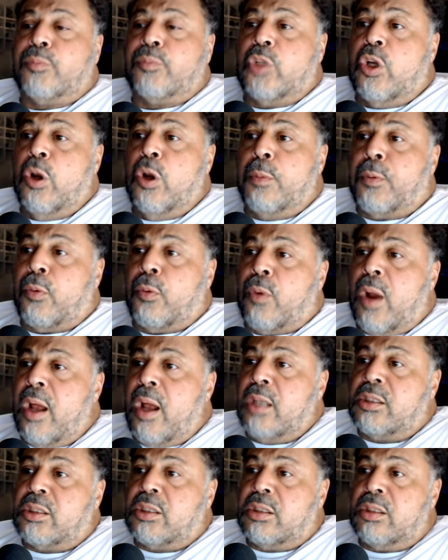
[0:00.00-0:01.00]
Cooper
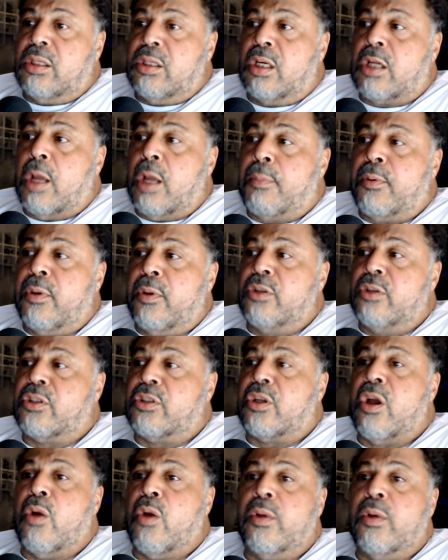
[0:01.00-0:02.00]
Rush a couple of years
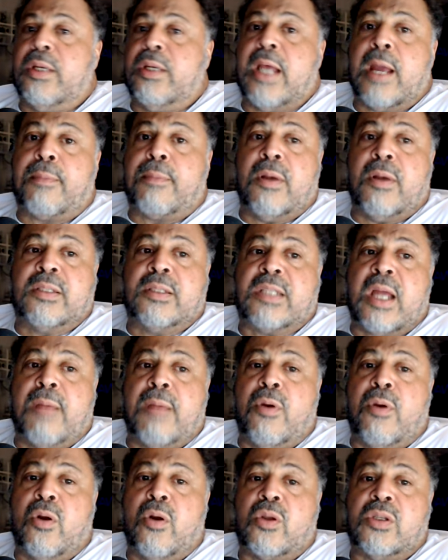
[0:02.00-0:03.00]
ago when Dak Prescott
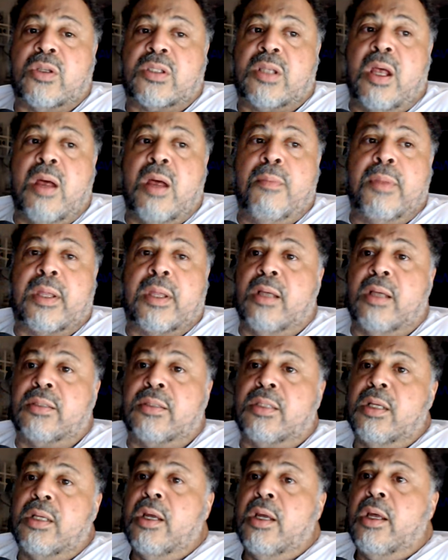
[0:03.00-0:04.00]
broke his thumb,
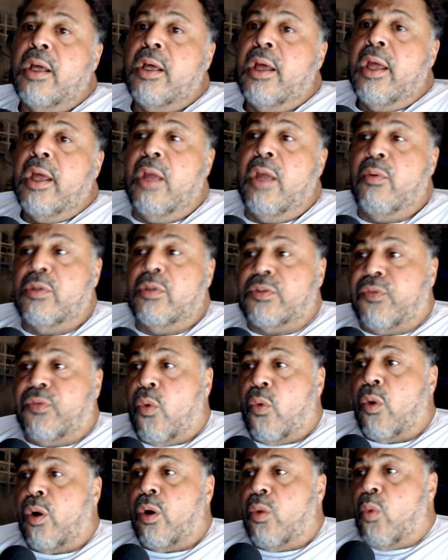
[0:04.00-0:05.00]
because he was
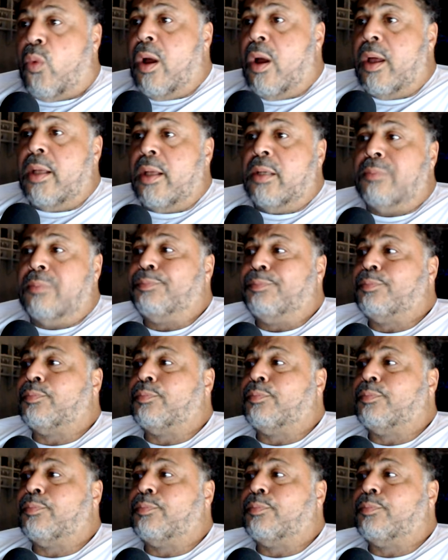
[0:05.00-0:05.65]
four and one